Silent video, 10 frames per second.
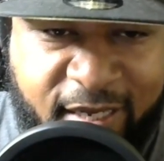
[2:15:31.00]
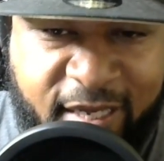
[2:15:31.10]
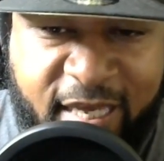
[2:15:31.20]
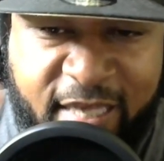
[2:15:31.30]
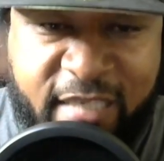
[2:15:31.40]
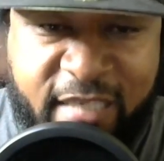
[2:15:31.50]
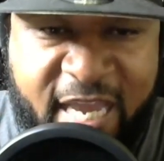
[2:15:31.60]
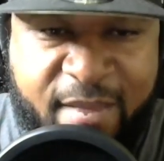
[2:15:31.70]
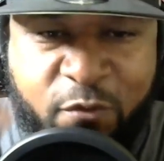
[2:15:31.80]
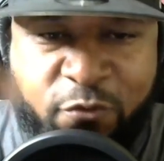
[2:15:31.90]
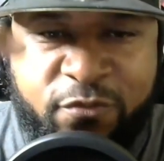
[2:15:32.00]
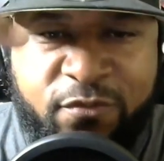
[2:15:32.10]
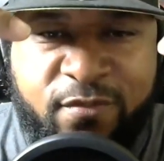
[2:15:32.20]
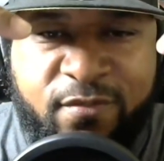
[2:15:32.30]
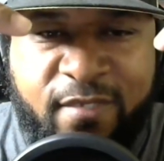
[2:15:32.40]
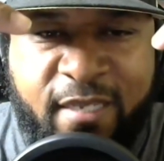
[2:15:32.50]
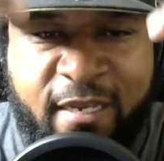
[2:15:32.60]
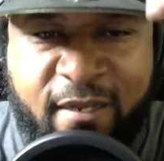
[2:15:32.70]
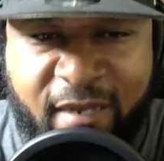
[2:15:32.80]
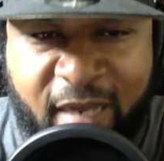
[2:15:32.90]
is able
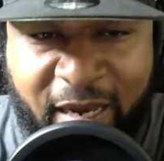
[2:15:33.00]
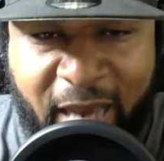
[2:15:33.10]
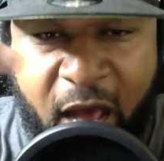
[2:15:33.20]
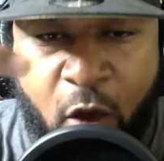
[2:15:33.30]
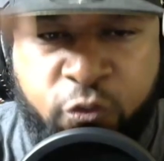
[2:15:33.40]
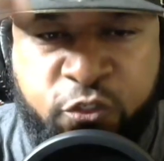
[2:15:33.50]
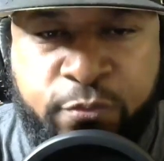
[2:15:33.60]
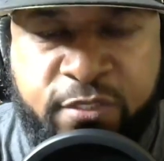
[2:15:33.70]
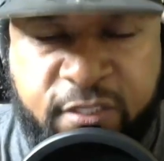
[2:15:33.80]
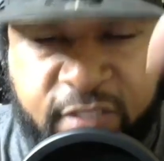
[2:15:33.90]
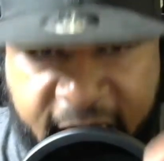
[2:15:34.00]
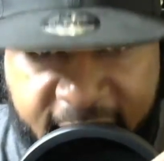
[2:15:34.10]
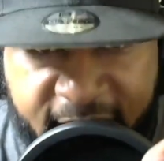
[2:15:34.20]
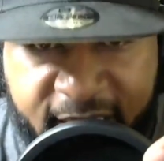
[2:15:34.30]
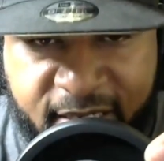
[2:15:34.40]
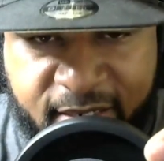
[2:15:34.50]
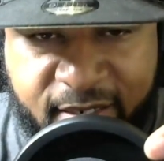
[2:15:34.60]
and allowed to stay